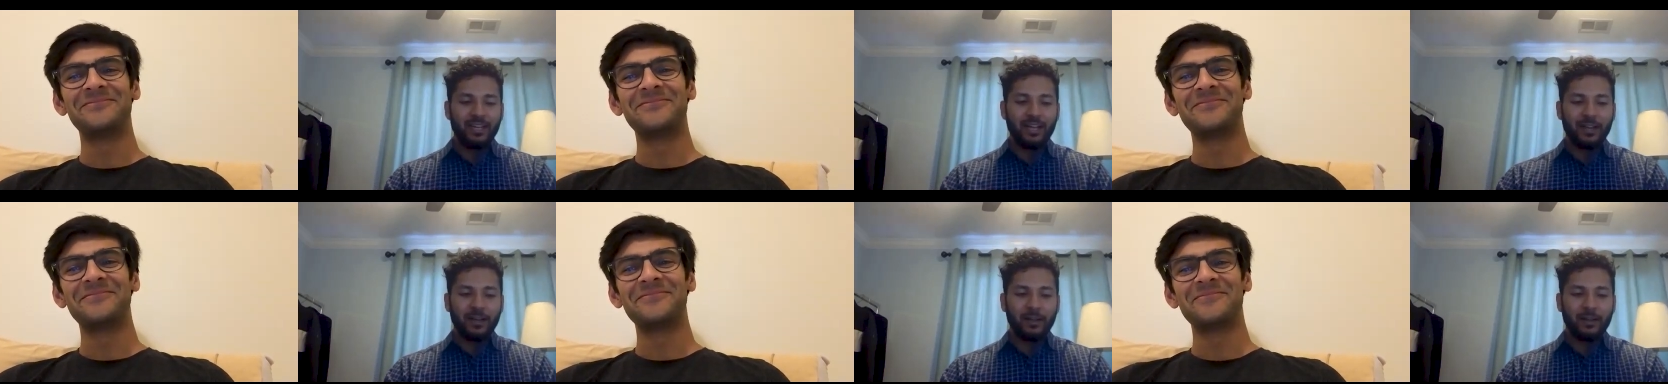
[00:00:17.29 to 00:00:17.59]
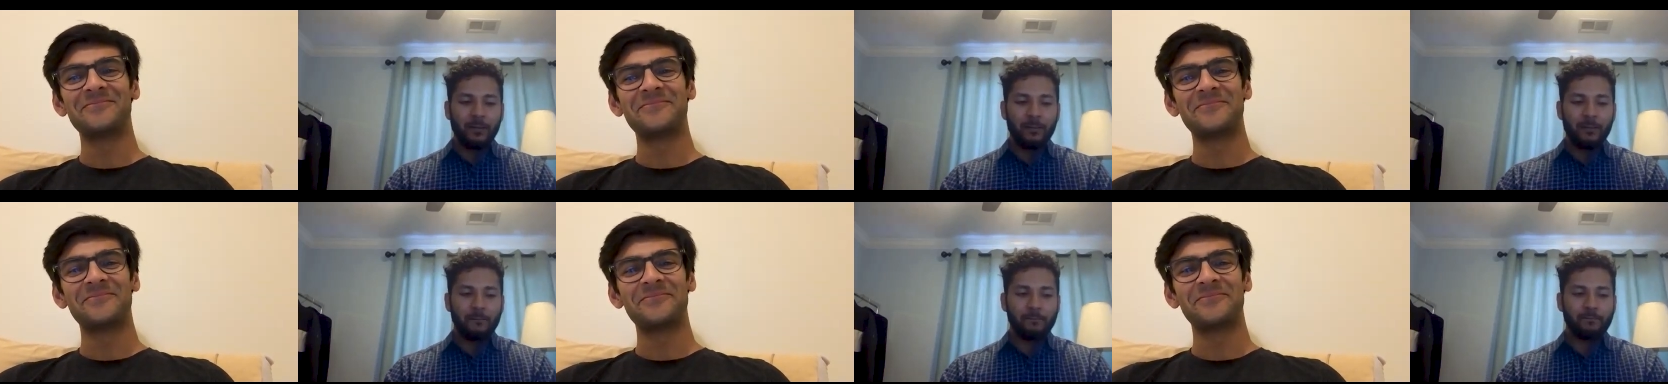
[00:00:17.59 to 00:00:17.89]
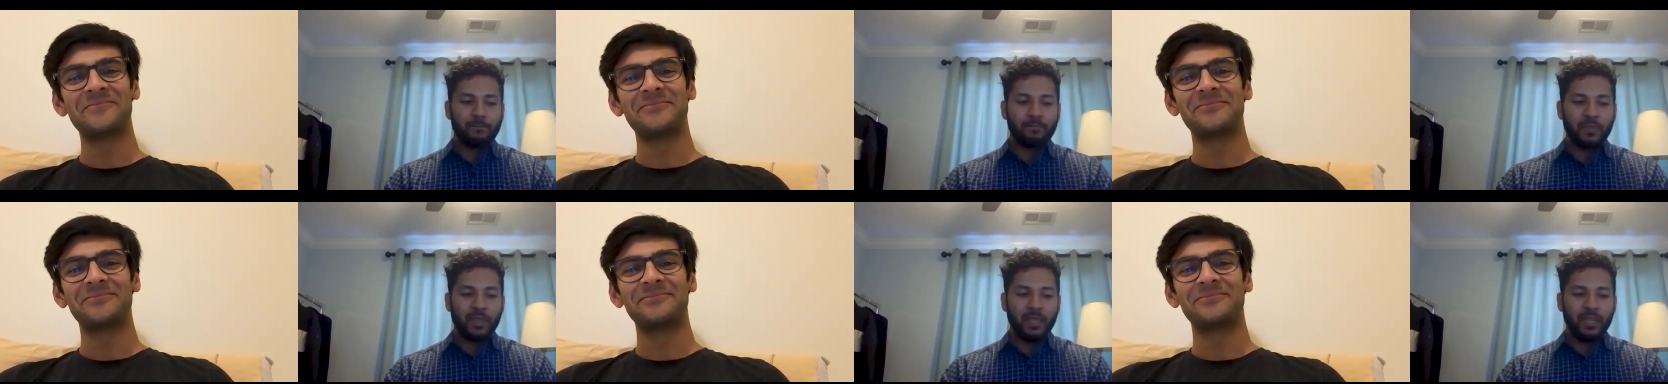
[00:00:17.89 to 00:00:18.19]

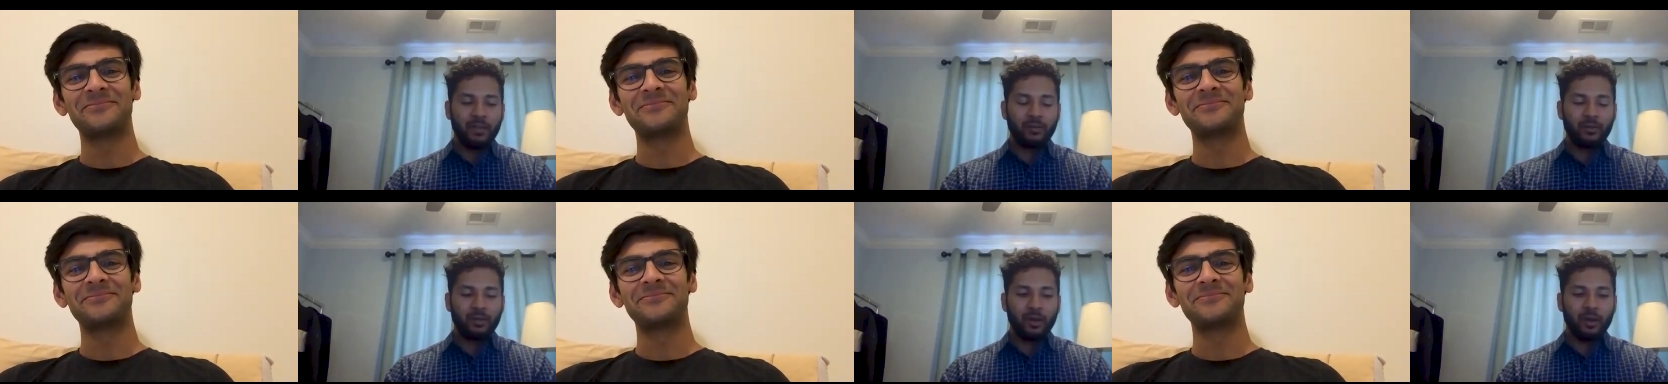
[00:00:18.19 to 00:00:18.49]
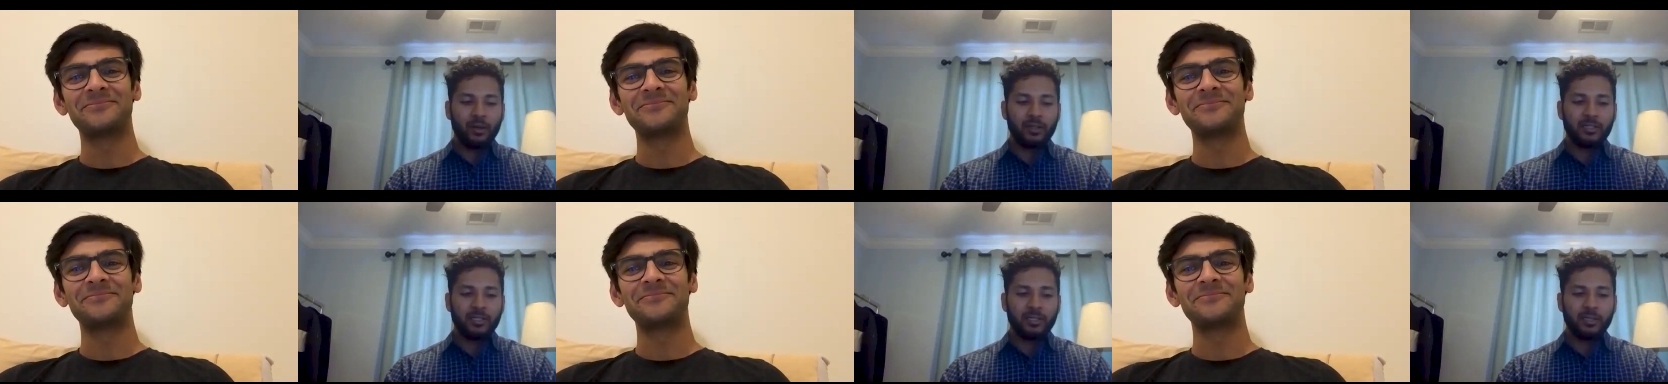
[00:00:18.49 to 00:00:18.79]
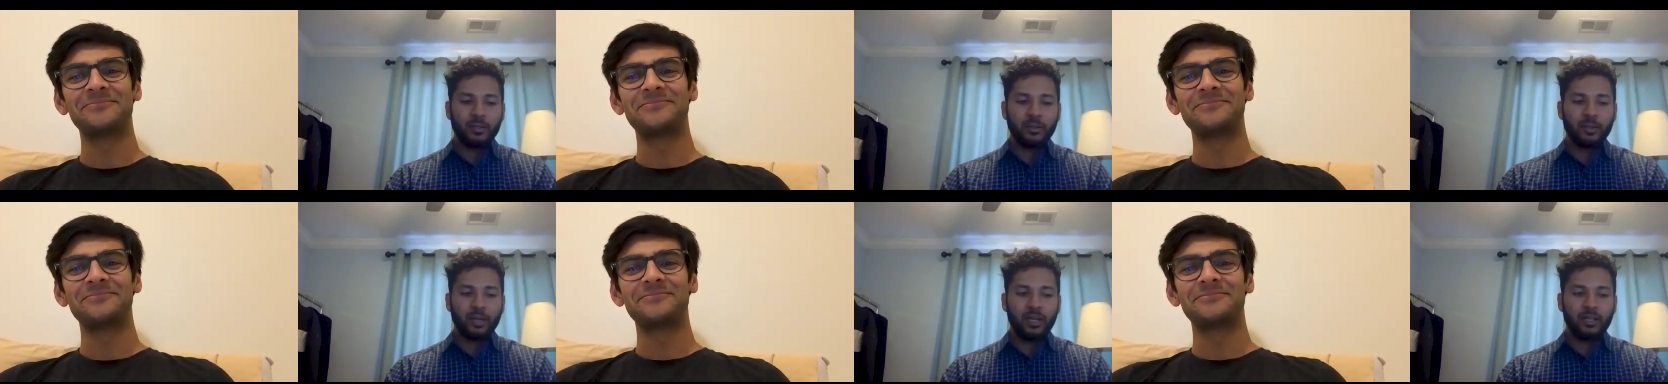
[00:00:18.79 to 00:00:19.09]
Speaker 1: Um in regards
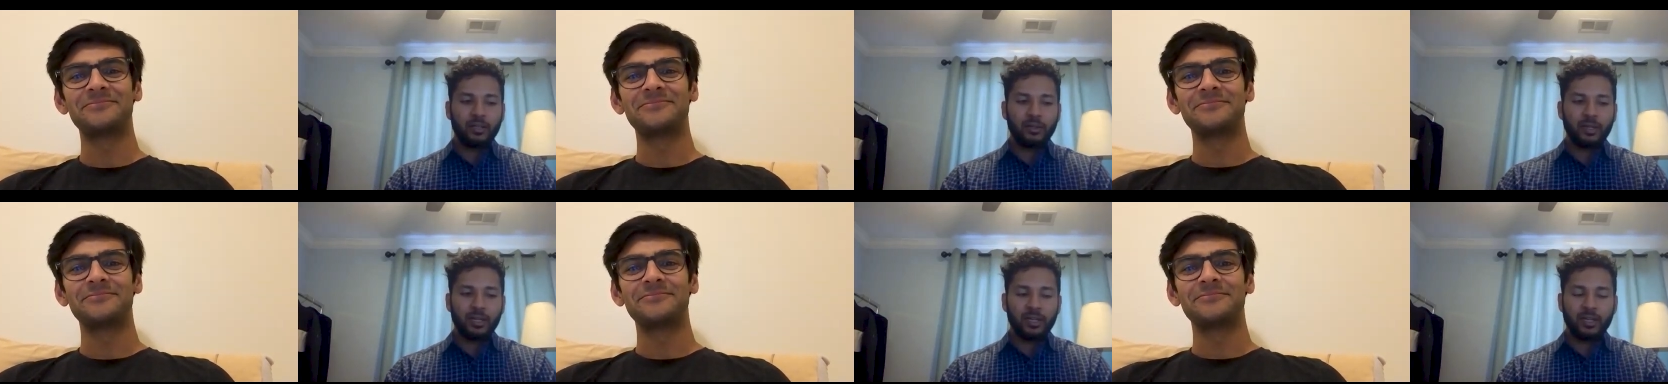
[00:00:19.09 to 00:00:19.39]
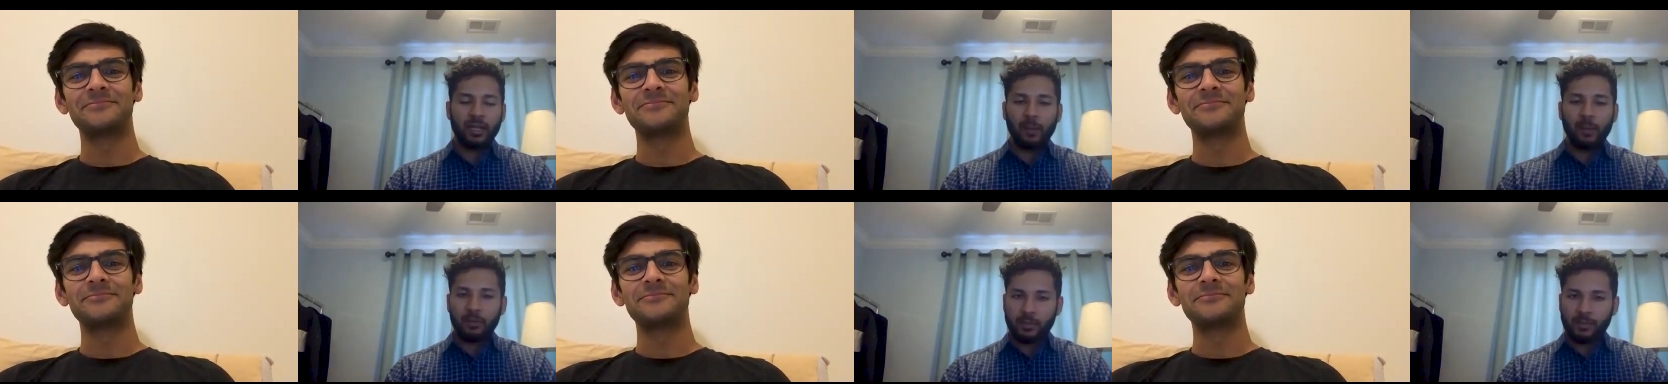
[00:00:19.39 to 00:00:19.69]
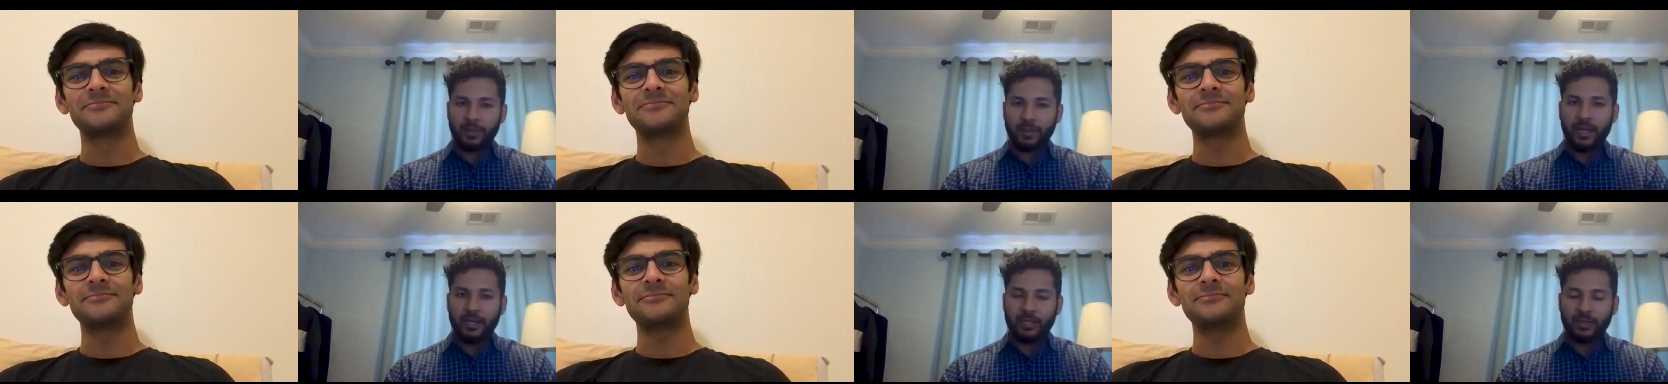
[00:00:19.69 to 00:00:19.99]
to uh you did a
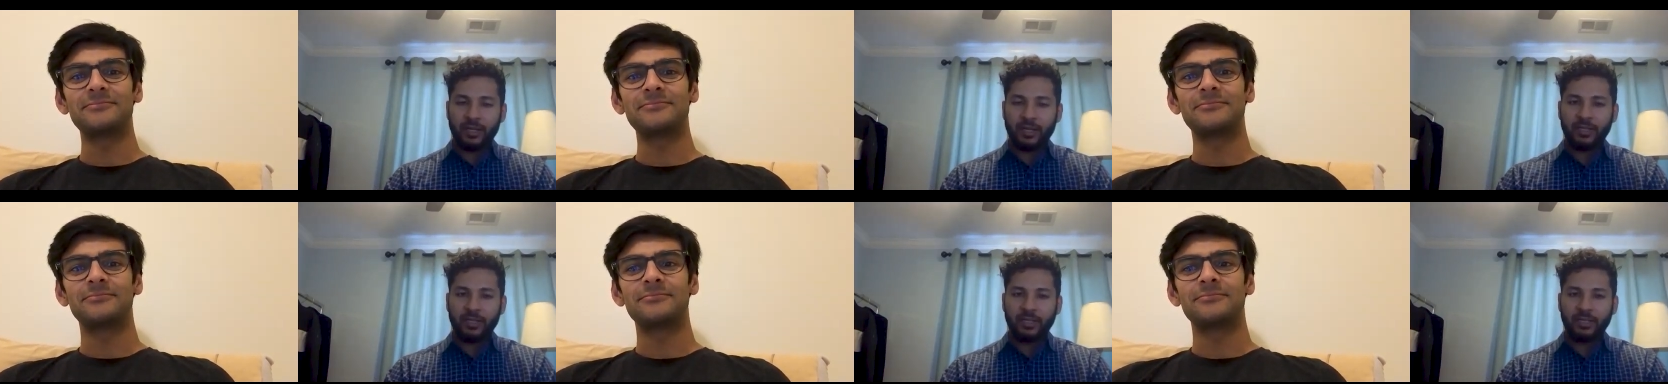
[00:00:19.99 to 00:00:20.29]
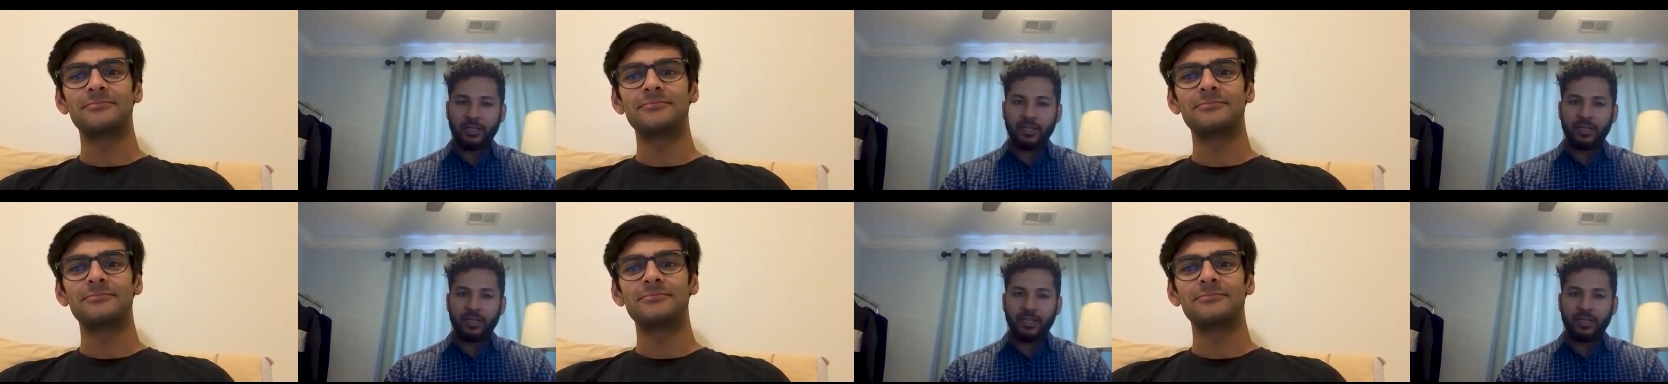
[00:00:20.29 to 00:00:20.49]
couples match, right?